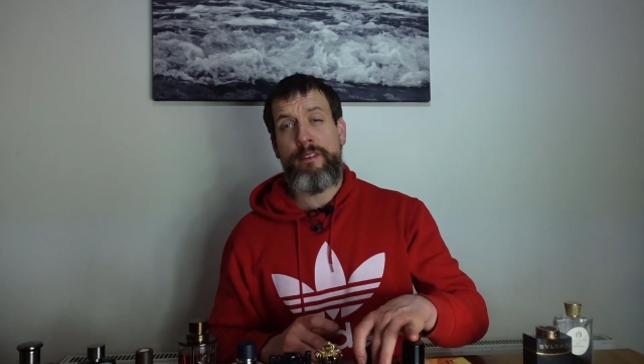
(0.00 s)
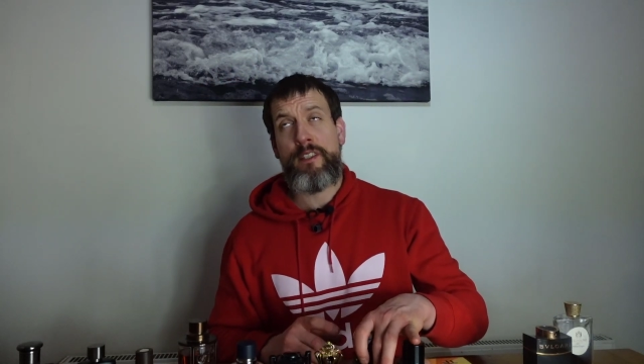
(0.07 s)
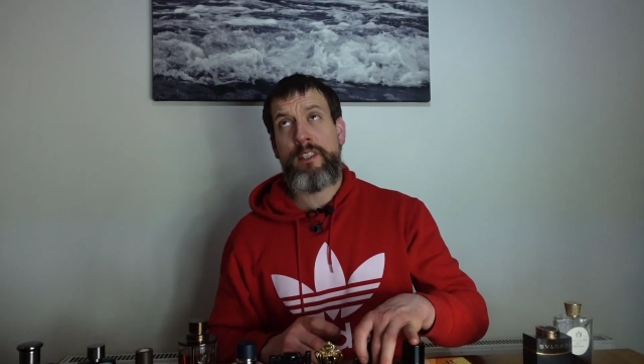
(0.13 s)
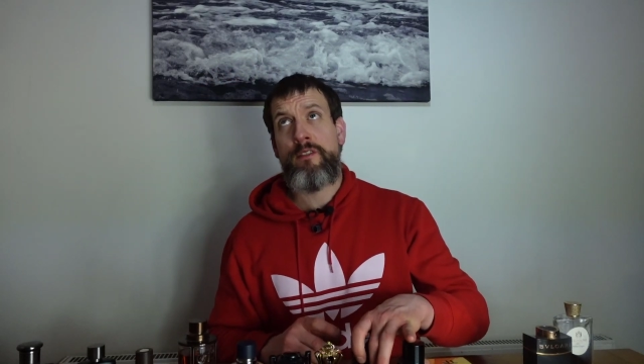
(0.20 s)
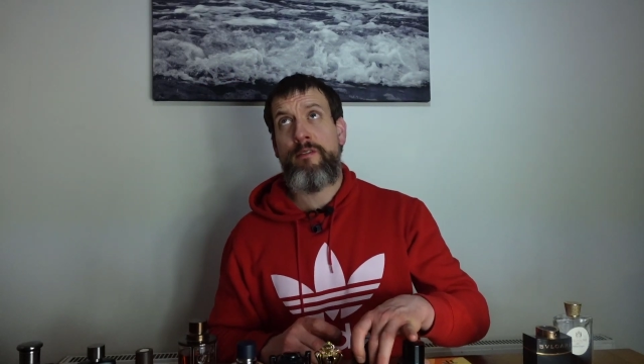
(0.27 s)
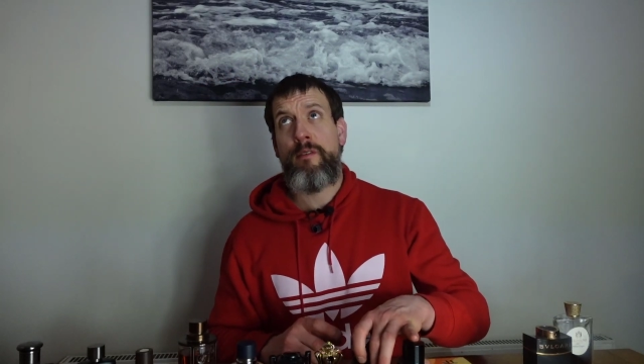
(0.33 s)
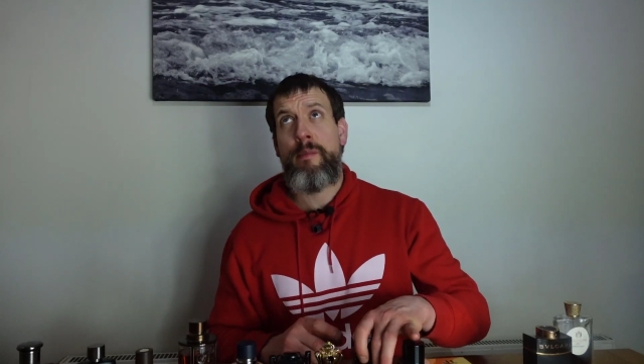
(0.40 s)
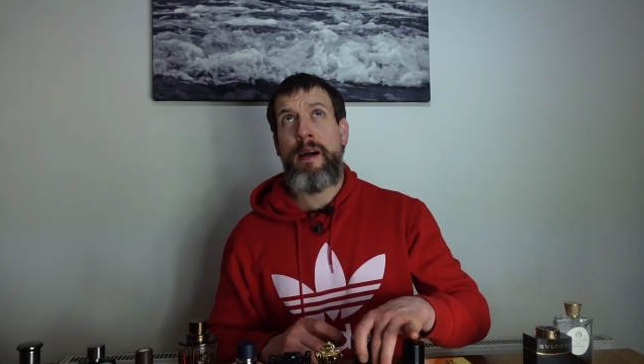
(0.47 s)

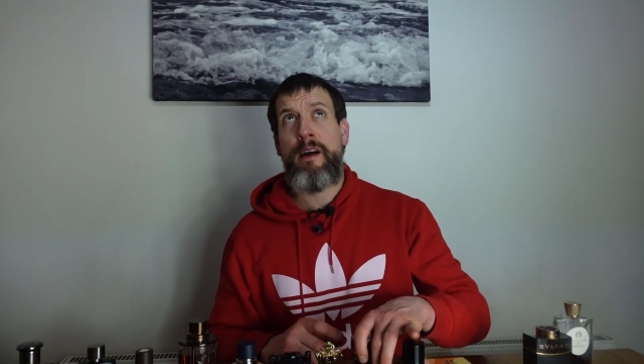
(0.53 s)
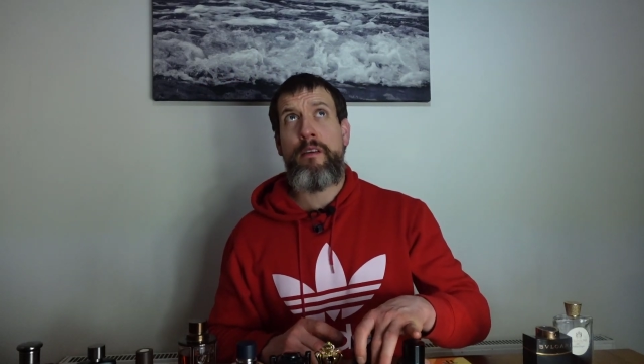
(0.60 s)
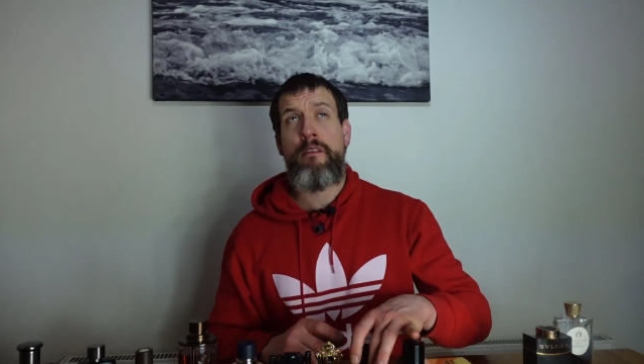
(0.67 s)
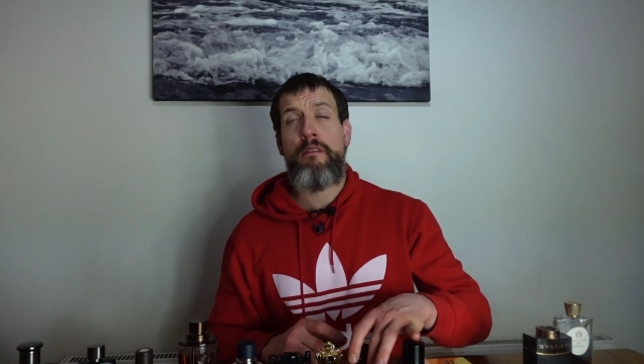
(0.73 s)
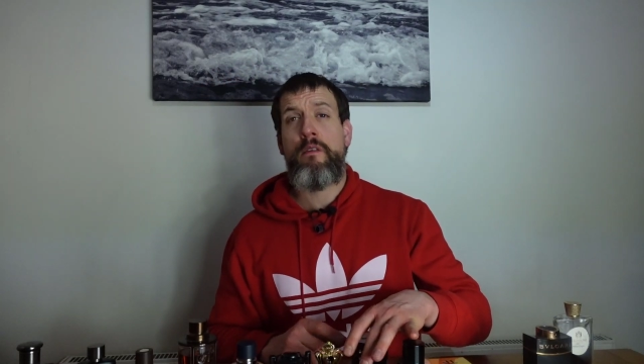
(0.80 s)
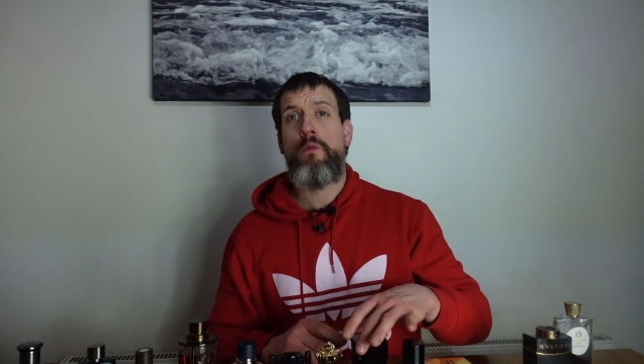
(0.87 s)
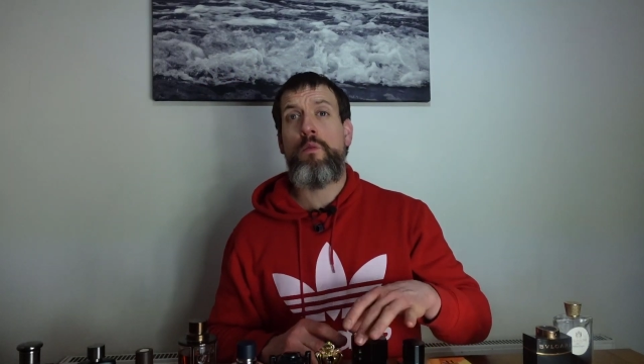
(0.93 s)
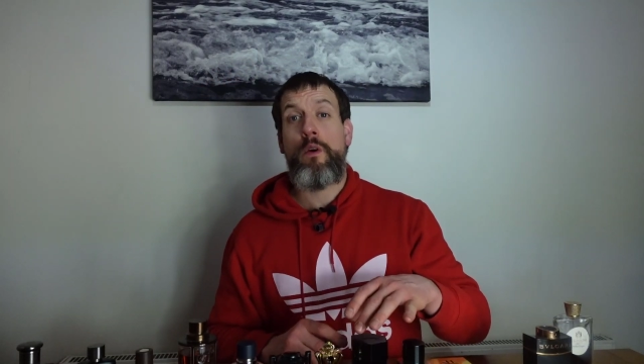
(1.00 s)
for about
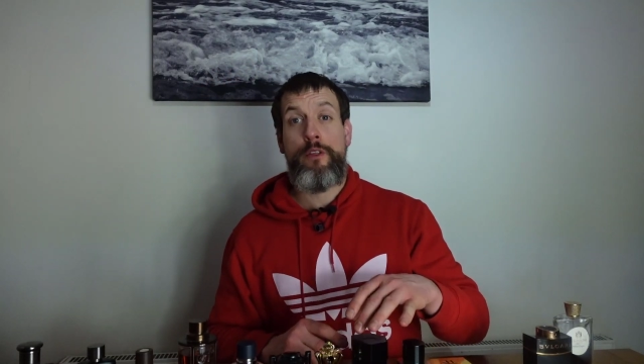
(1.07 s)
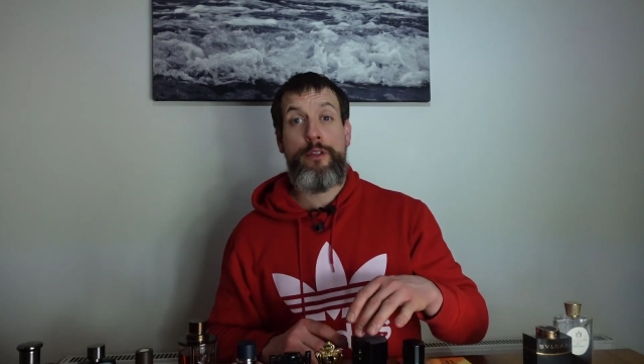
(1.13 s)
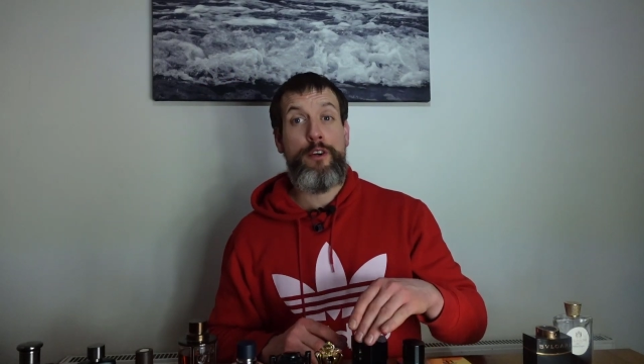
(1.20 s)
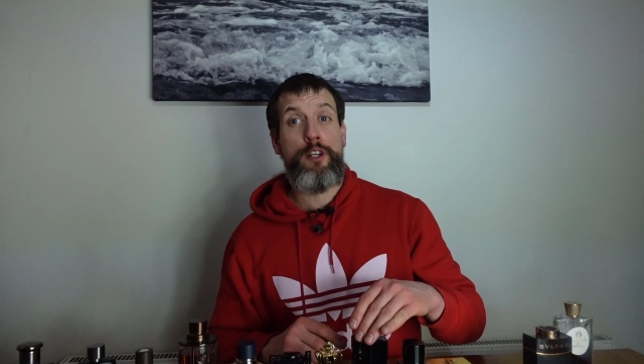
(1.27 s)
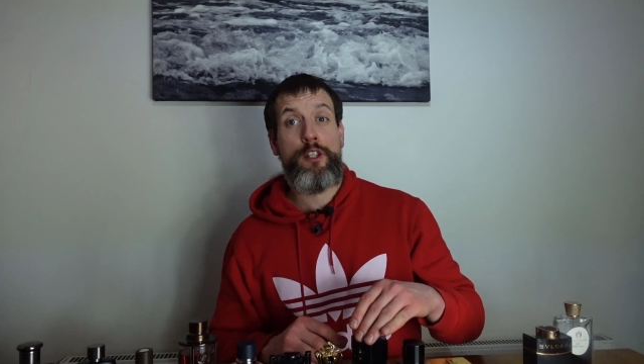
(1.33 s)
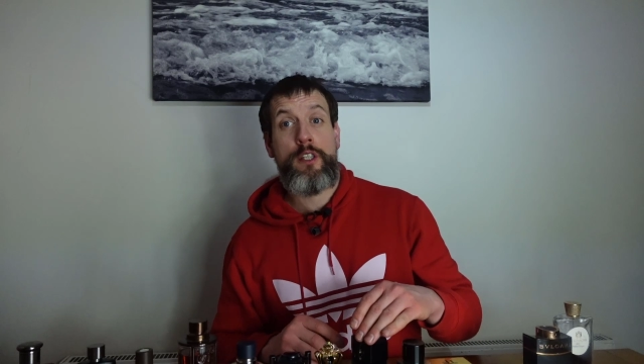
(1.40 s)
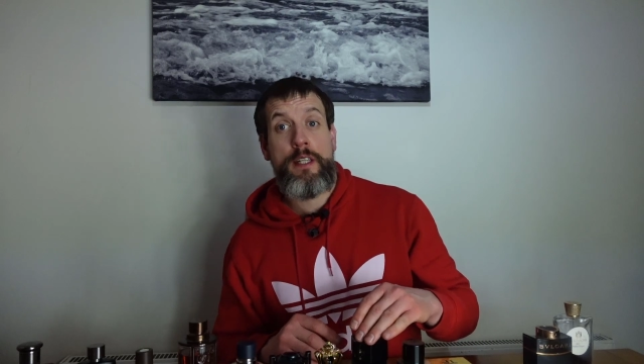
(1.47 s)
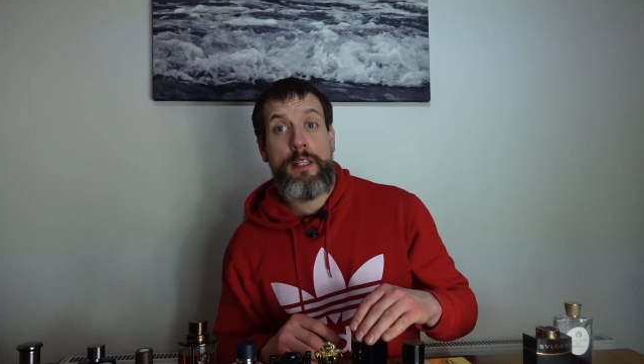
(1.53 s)

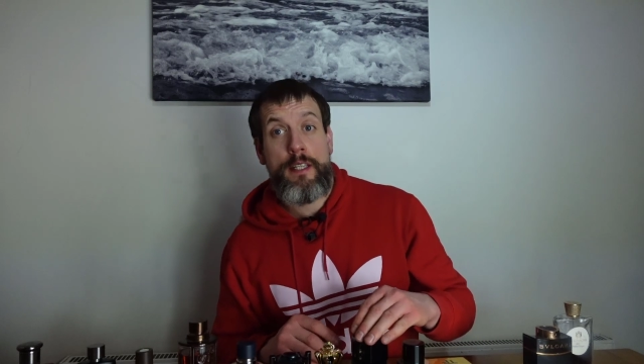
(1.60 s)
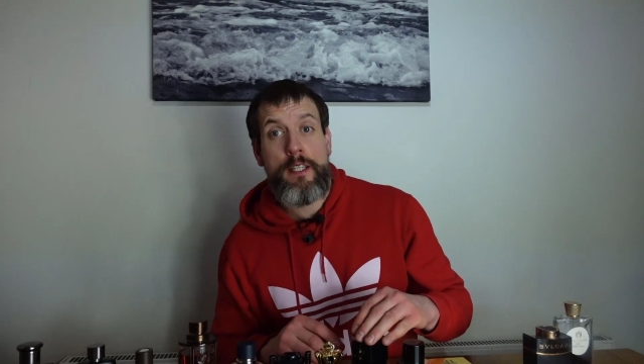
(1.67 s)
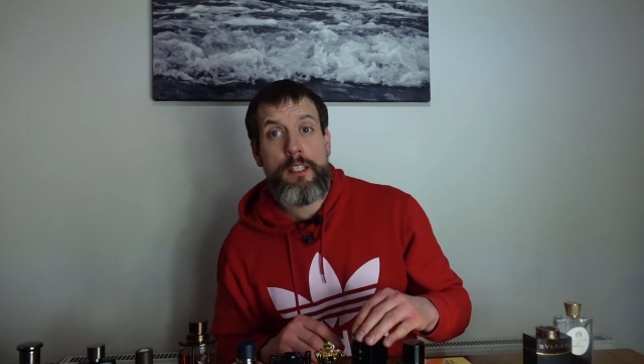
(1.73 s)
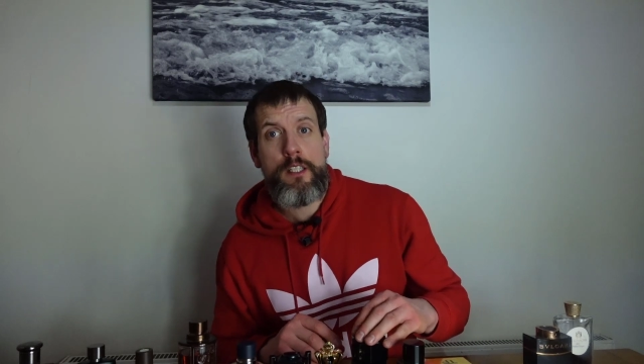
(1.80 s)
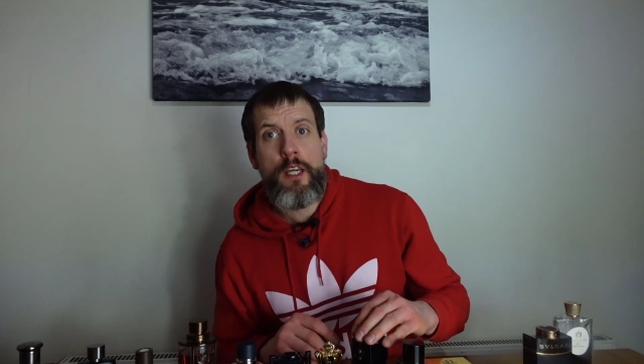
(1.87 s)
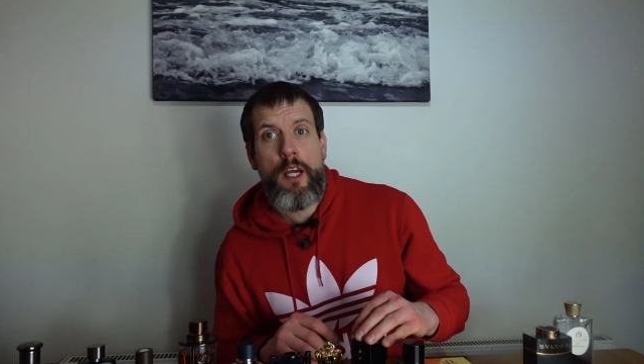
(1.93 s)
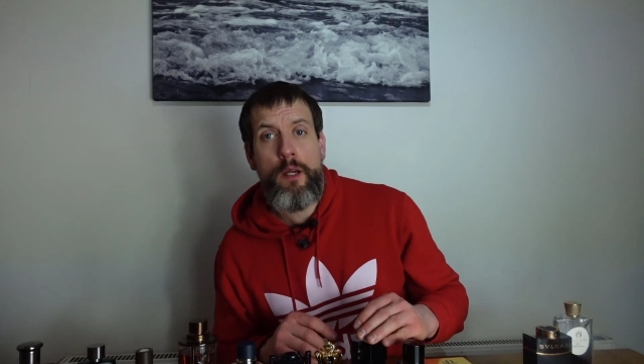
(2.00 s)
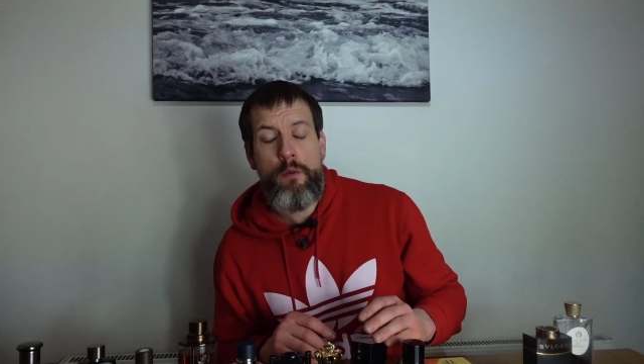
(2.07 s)
13
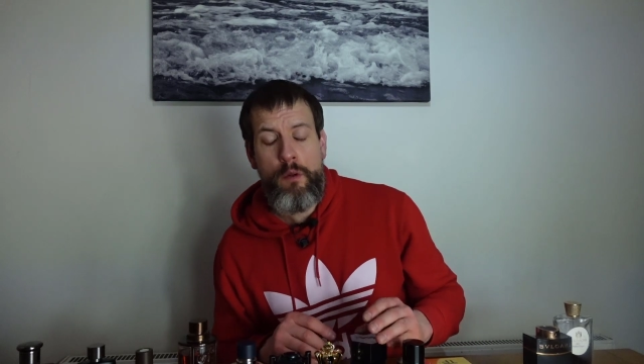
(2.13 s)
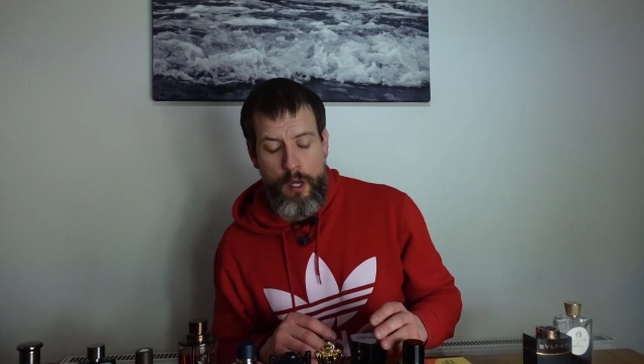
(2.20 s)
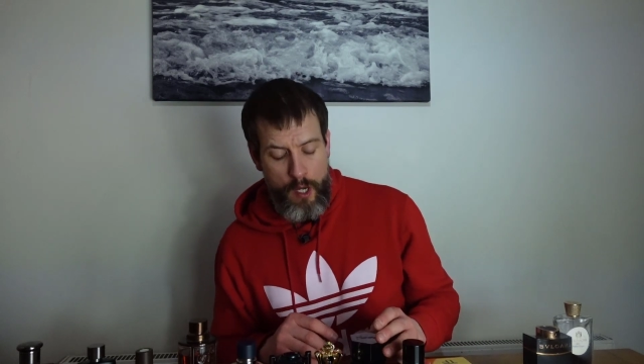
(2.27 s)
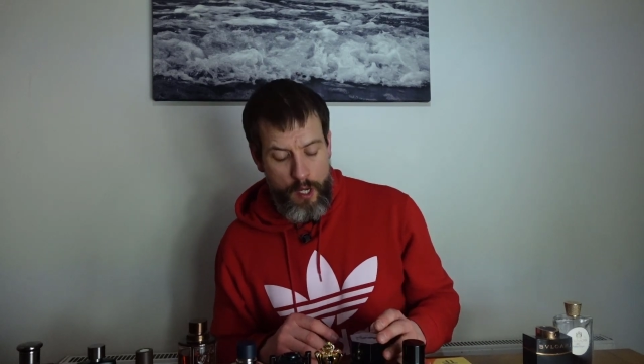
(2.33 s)
years ago.